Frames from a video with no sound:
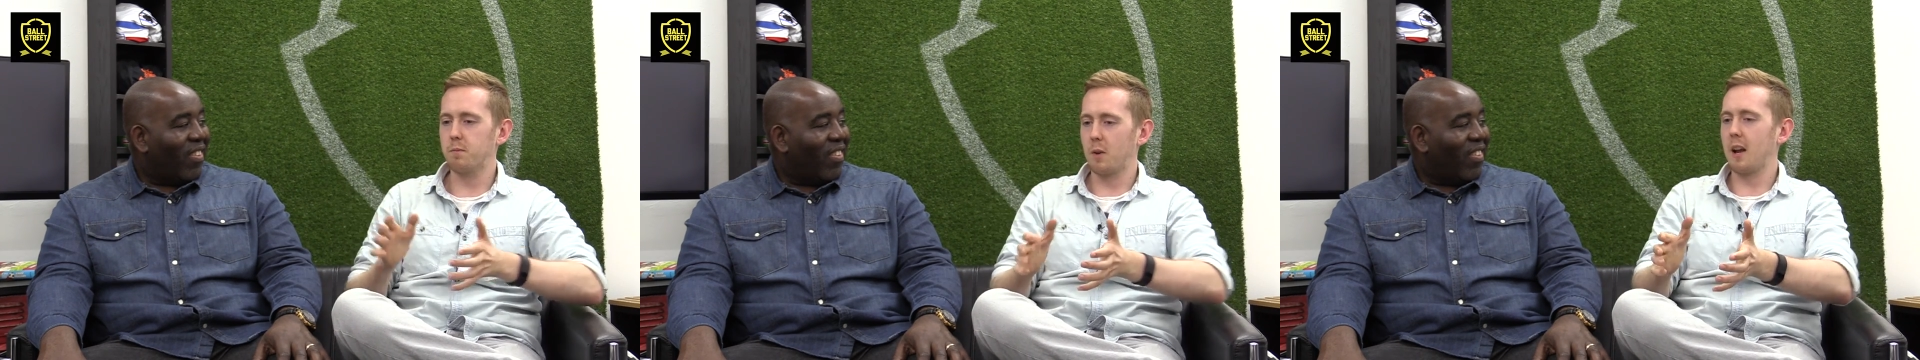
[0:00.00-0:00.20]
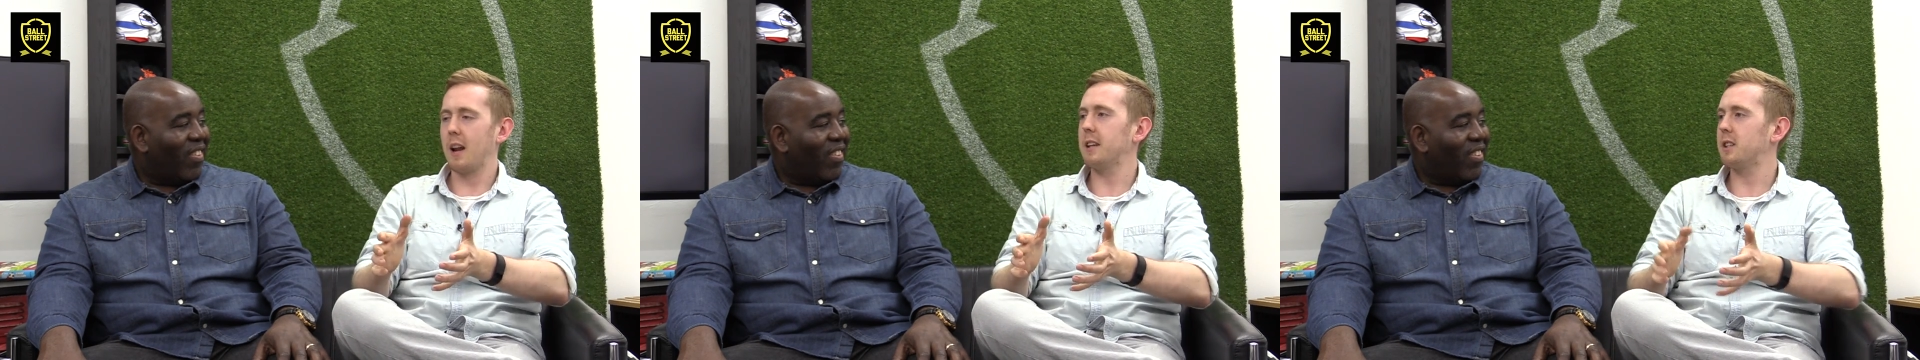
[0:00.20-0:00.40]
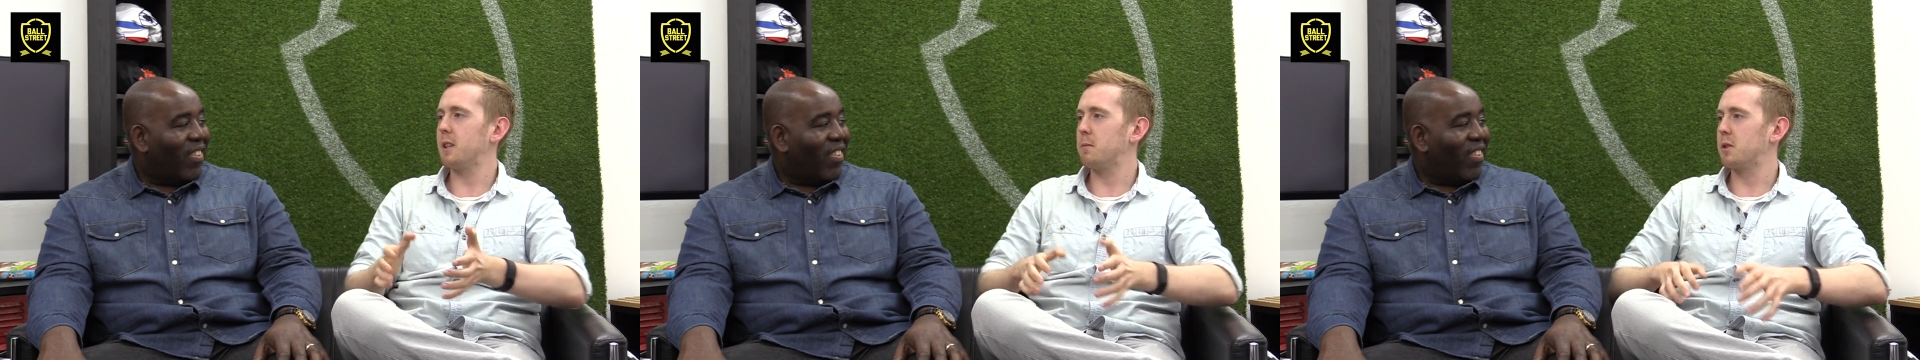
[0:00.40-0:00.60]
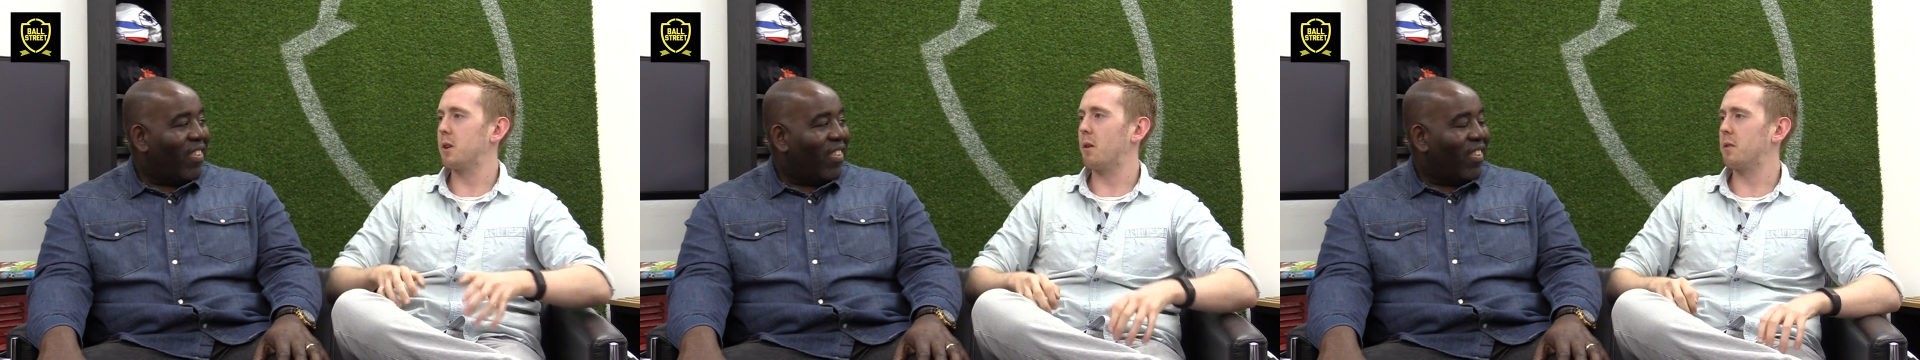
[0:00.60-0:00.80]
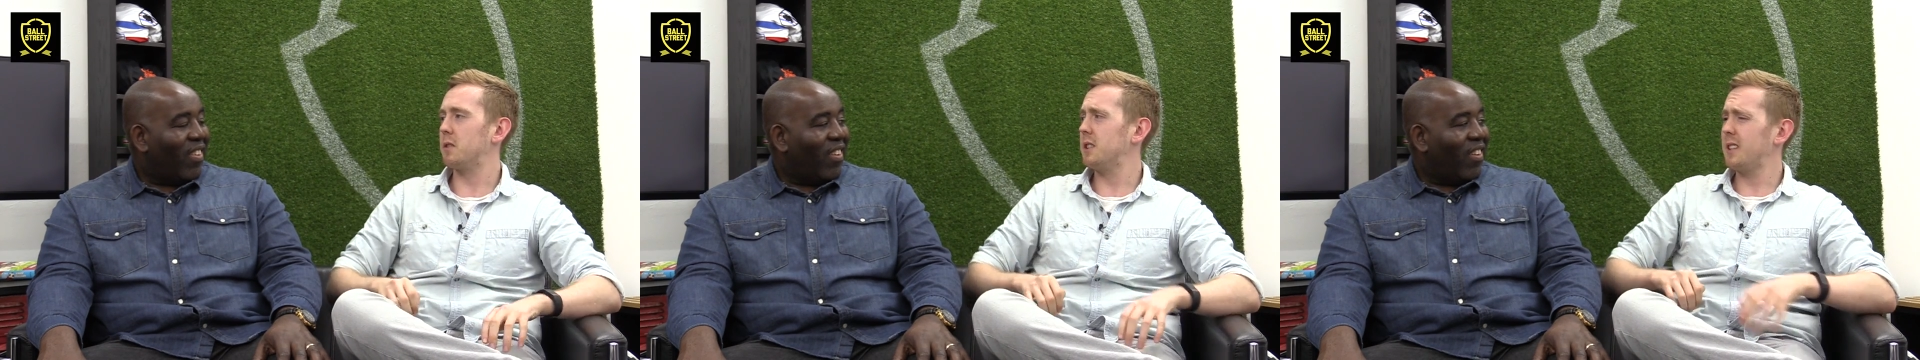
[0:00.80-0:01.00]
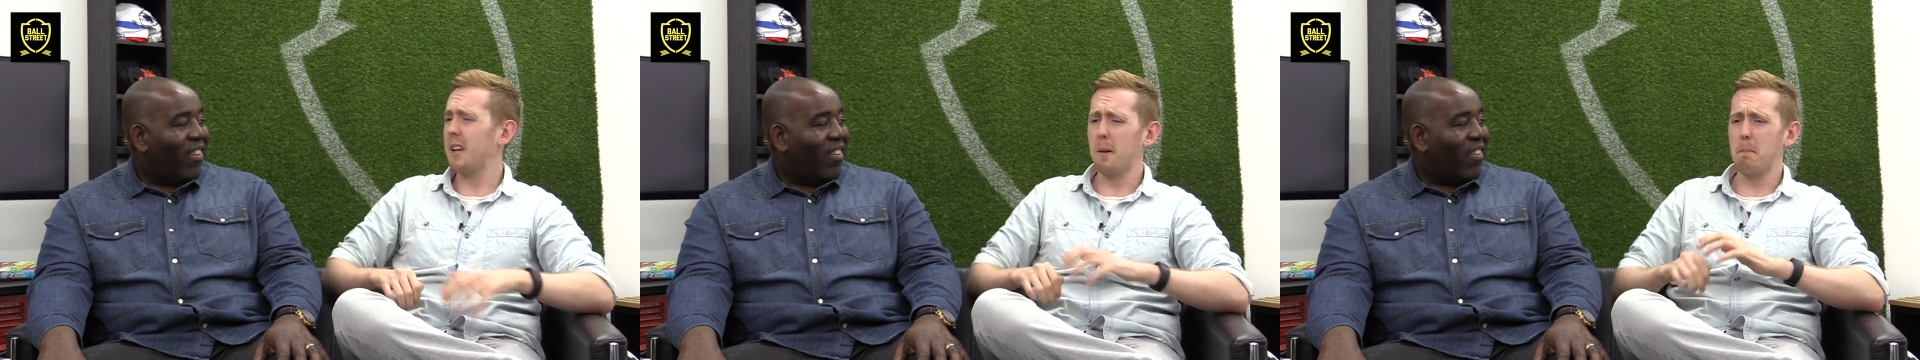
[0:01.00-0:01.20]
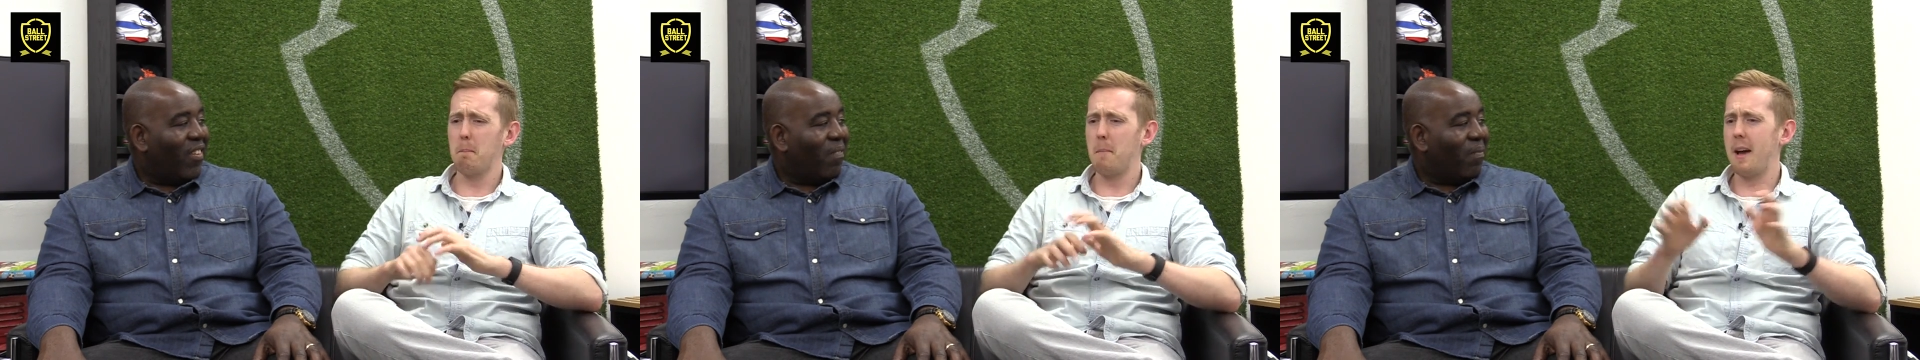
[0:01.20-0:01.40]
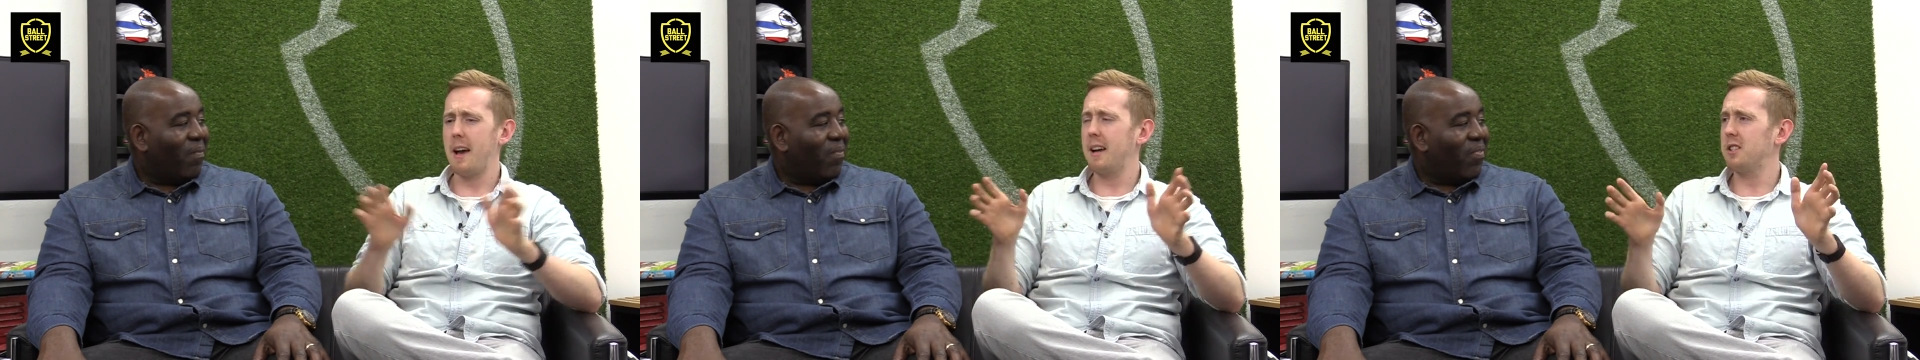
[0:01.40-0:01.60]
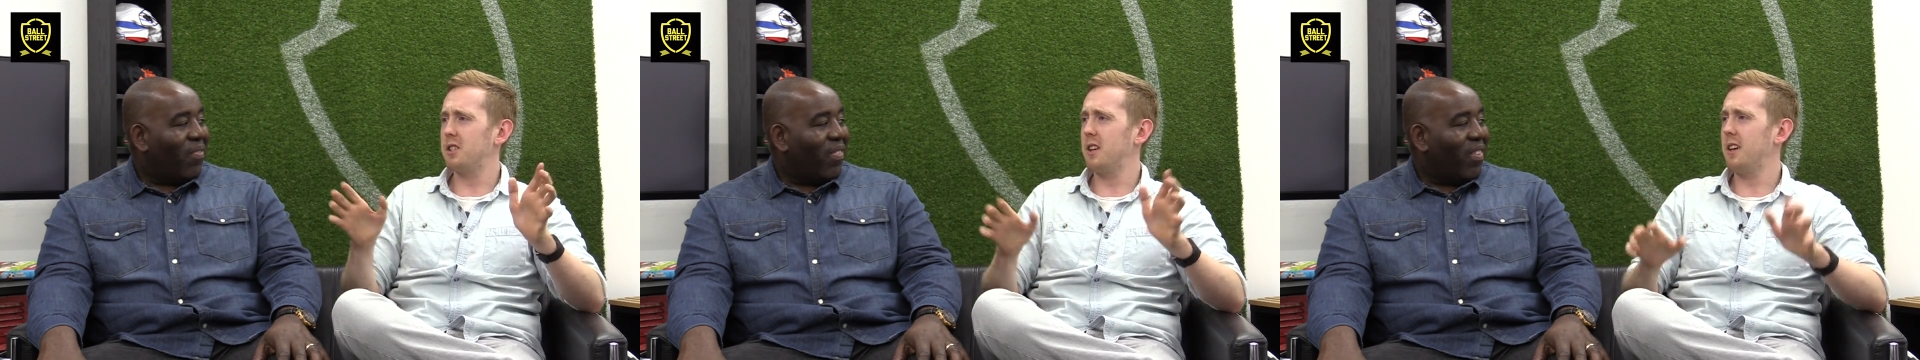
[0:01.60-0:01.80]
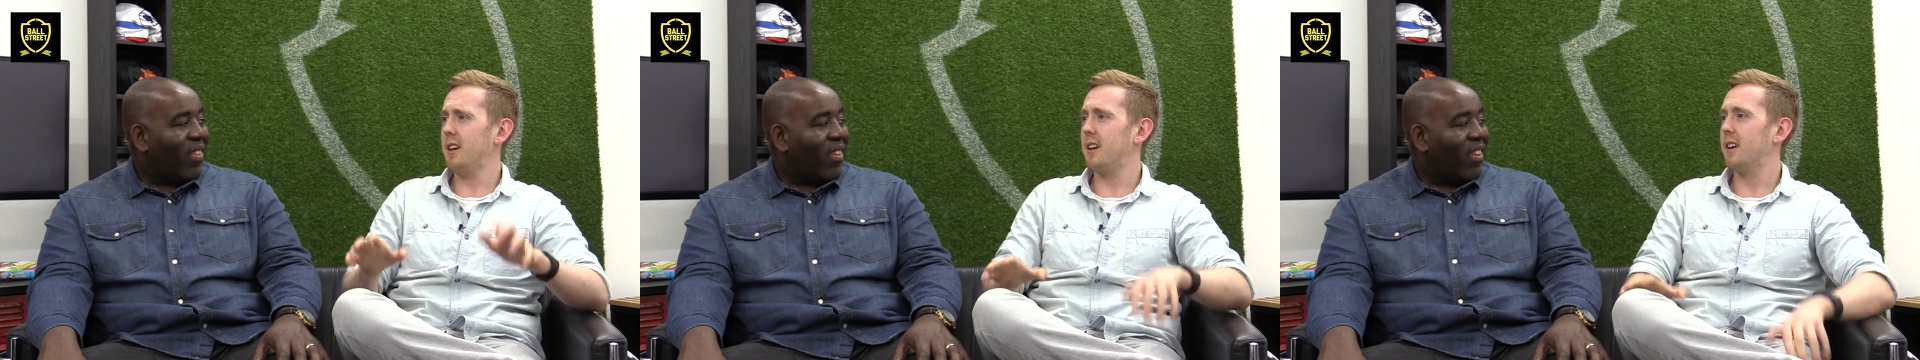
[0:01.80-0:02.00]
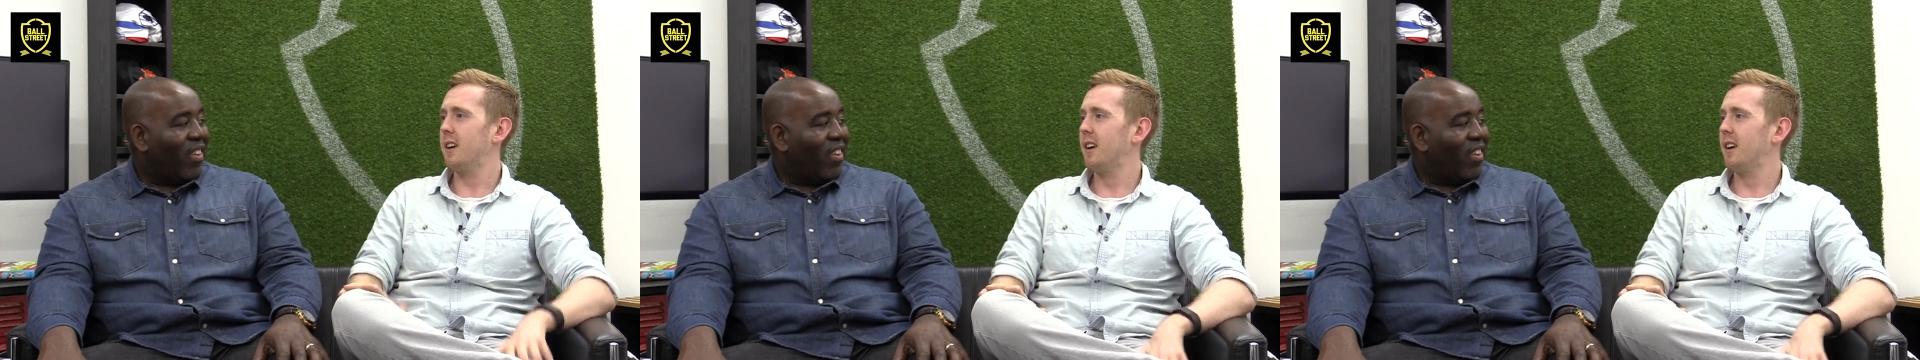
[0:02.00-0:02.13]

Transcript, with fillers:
Speaker 1: collect himself because he's had a mad year.